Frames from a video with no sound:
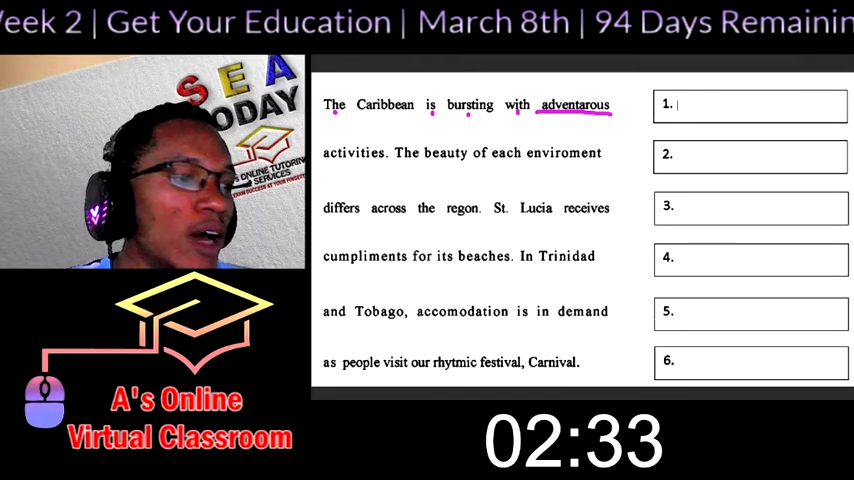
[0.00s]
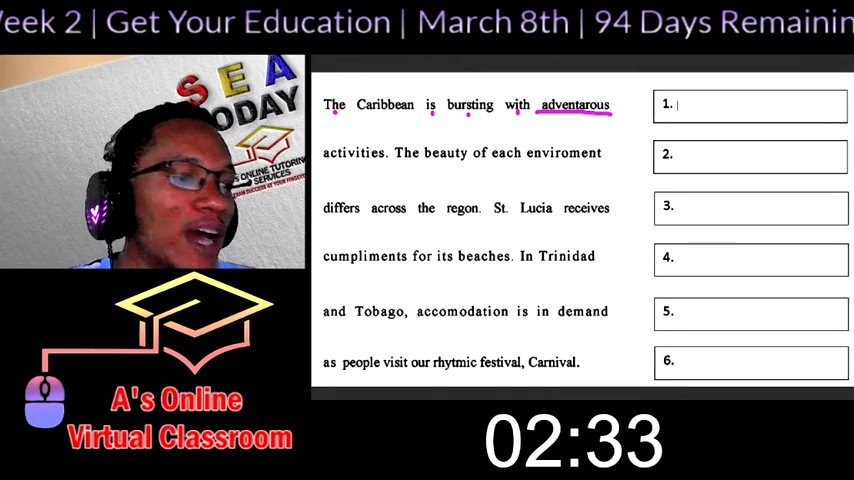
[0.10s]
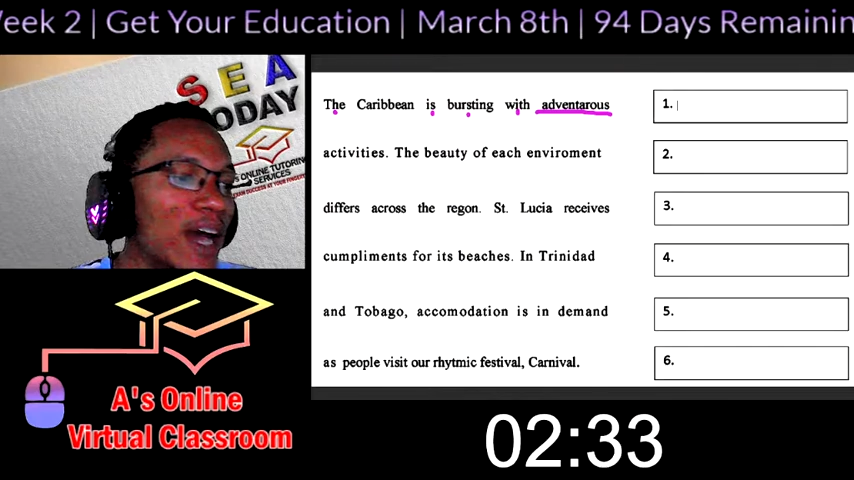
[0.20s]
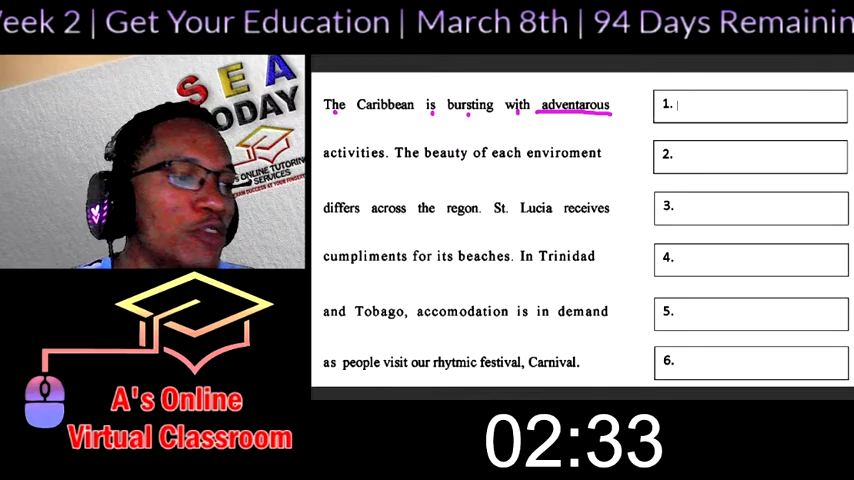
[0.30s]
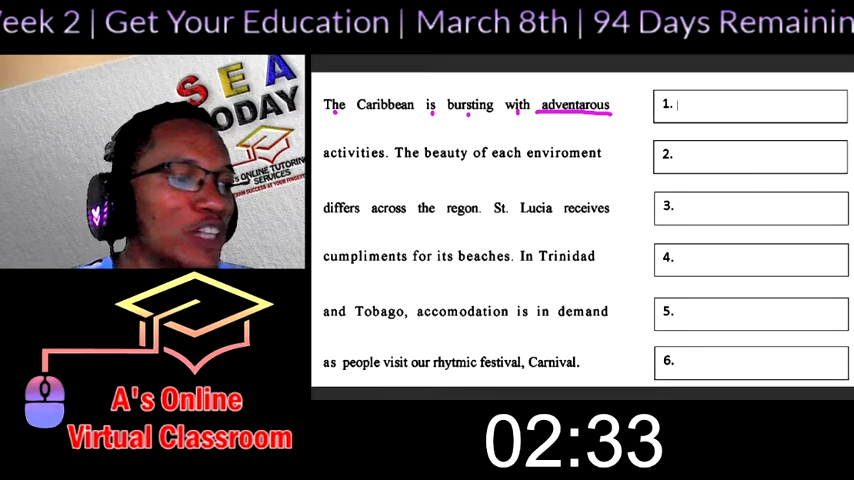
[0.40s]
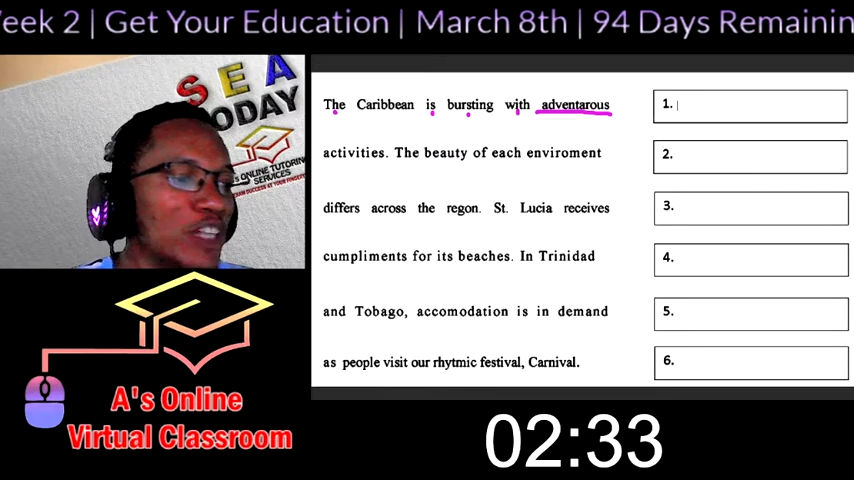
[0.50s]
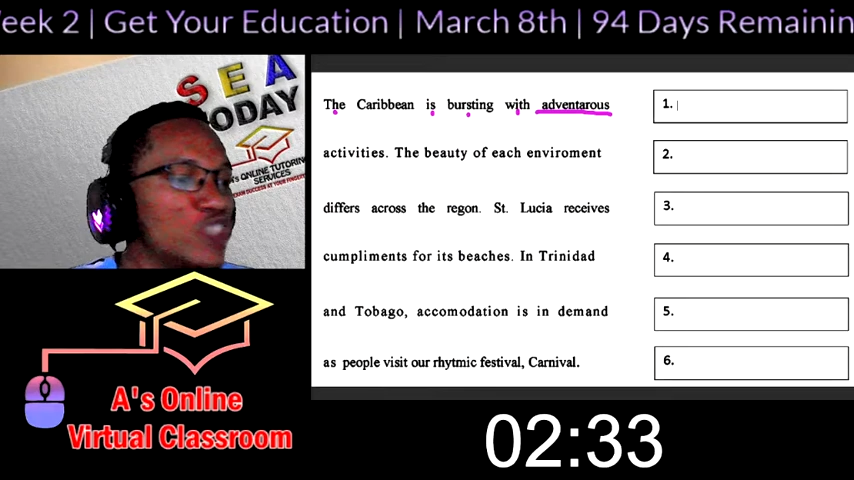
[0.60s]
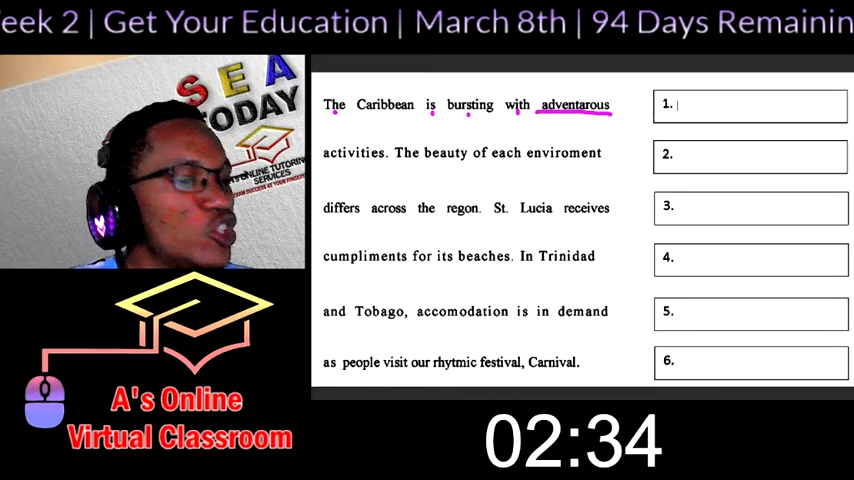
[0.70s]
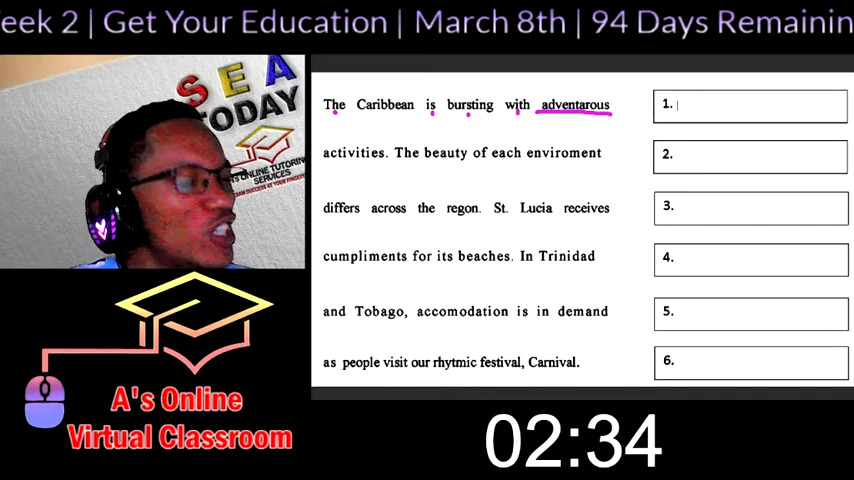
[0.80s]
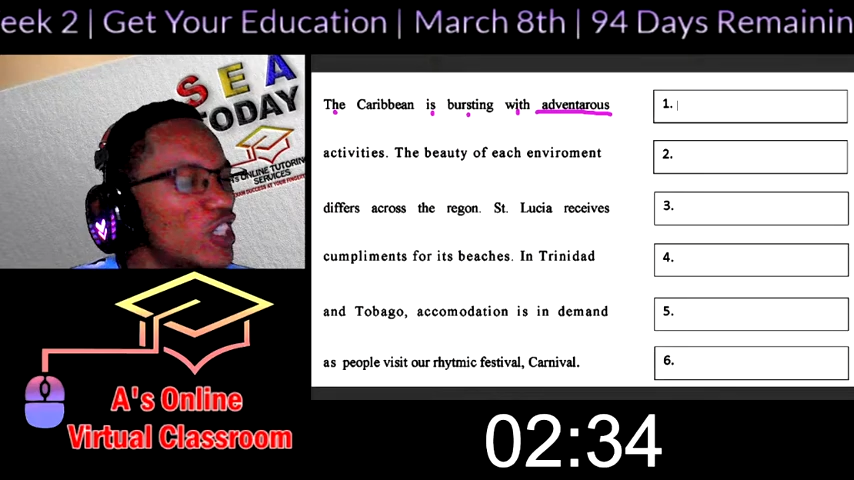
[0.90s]

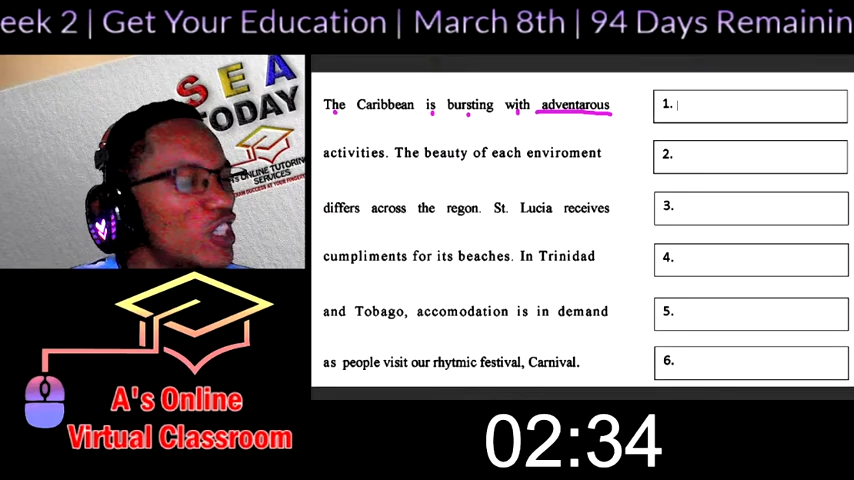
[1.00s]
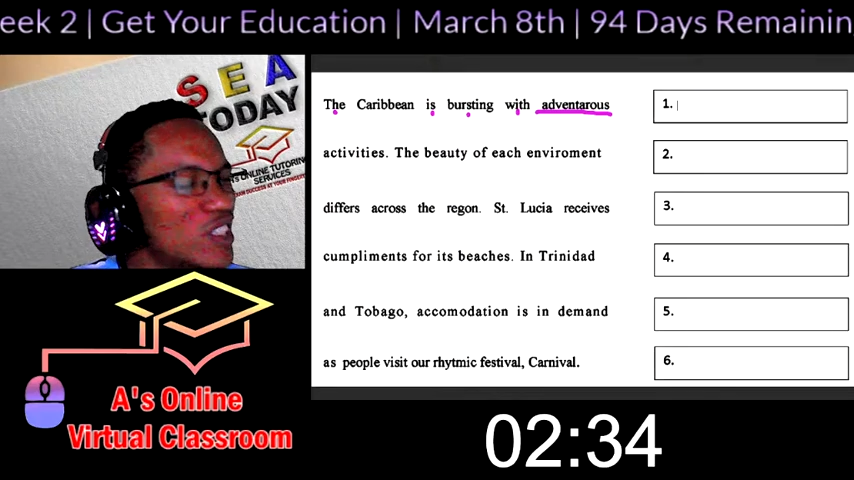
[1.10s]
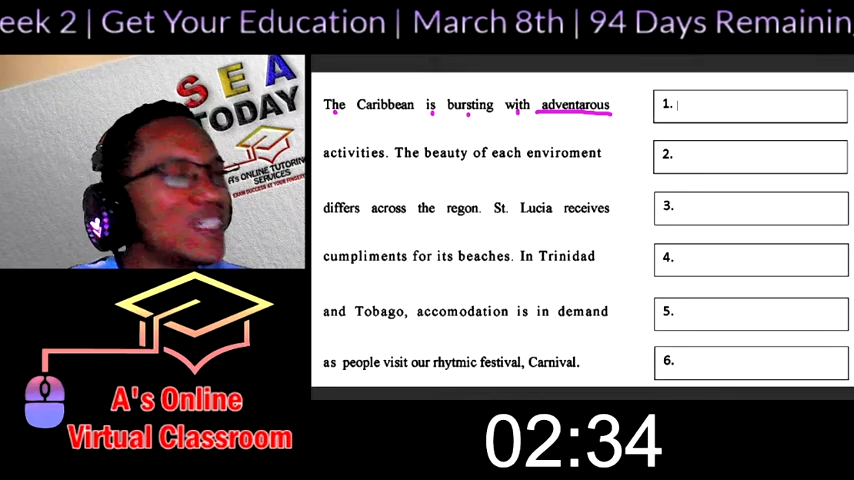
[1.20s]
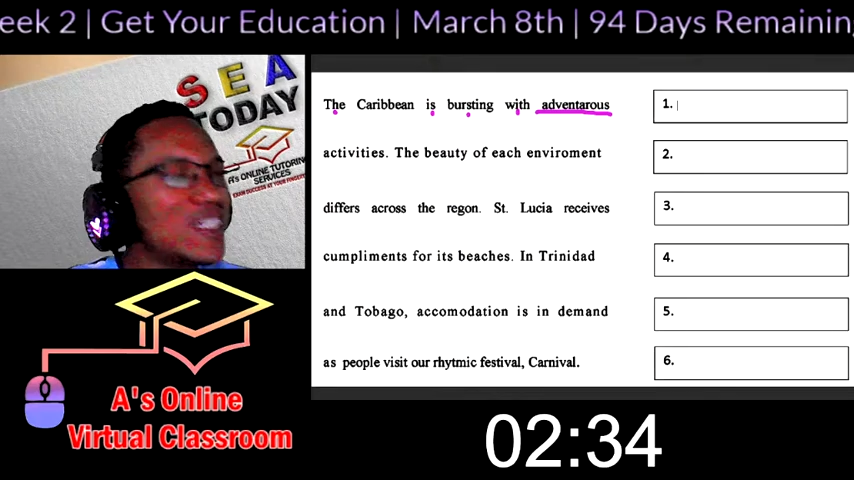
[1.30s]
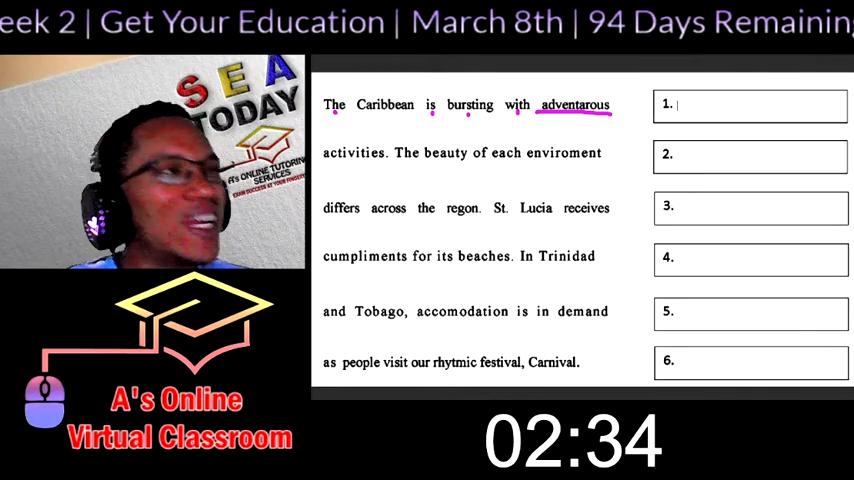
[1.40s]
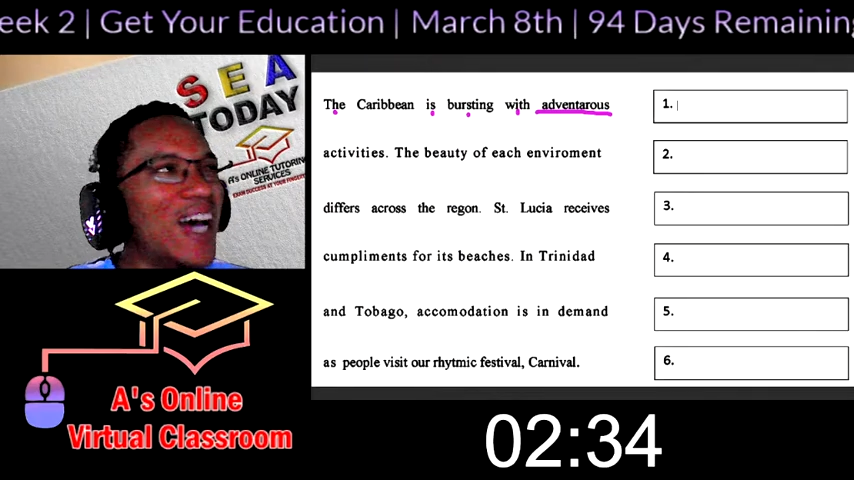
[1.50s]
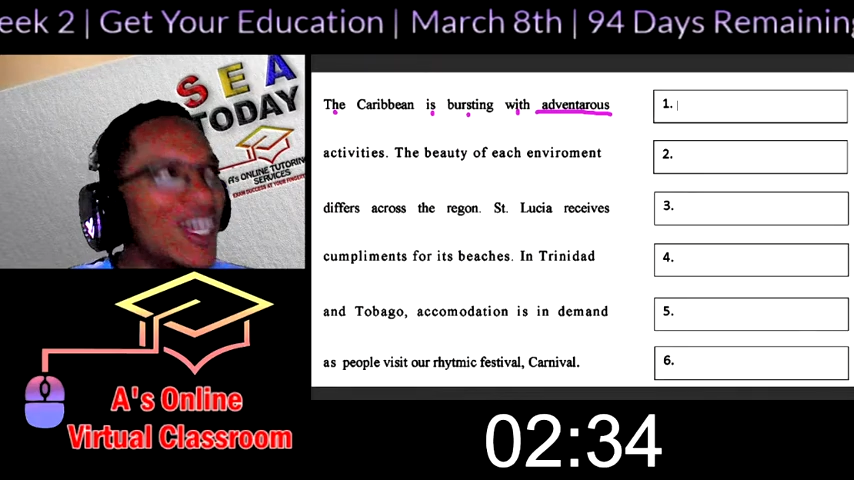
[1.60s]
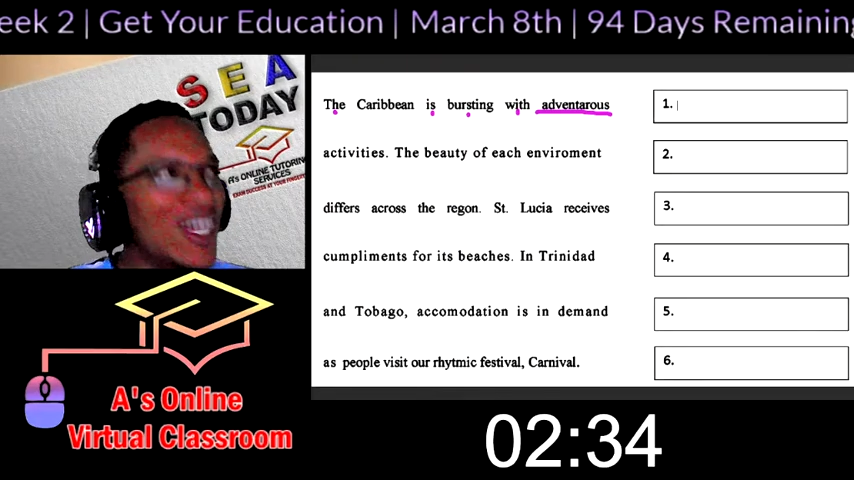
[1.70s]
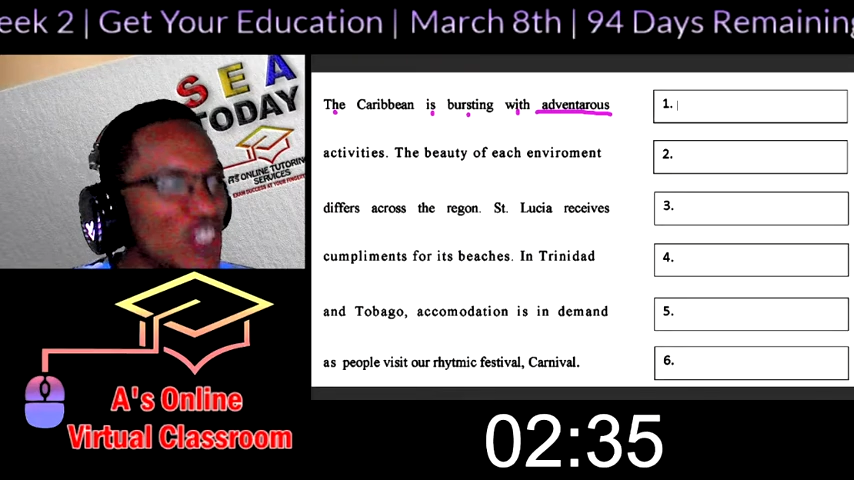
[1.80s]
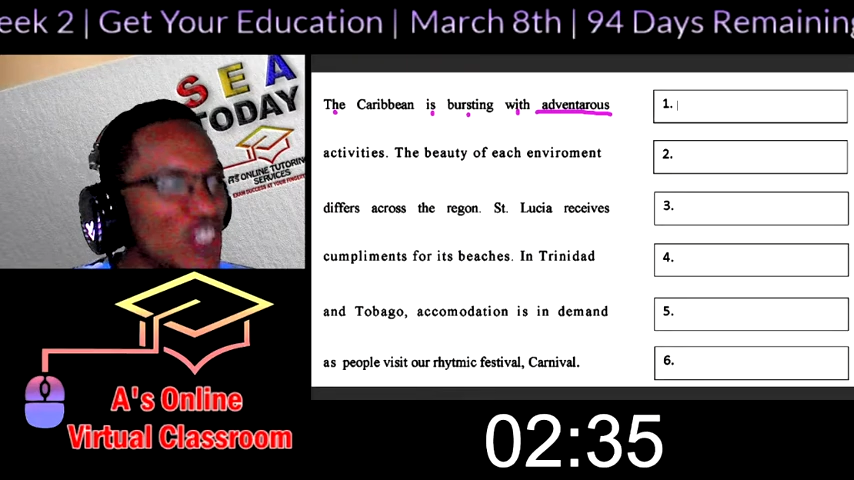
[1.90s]
Adventurous is an
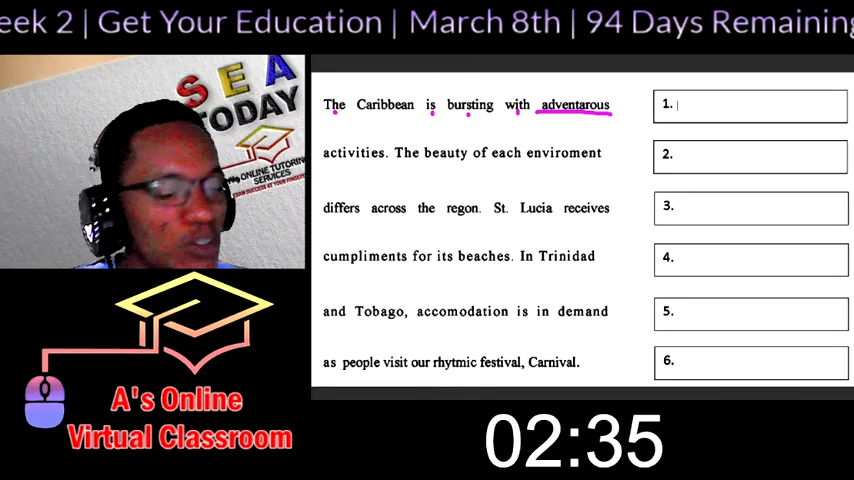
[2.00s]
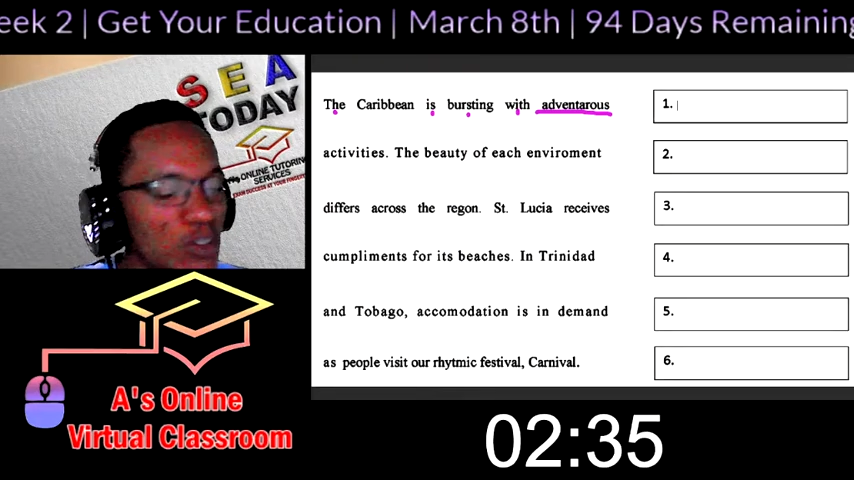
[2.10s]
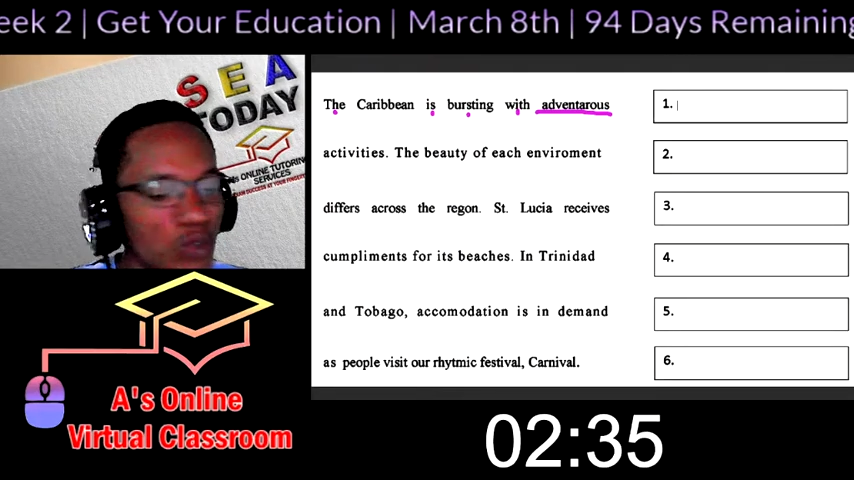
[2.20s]
adjective.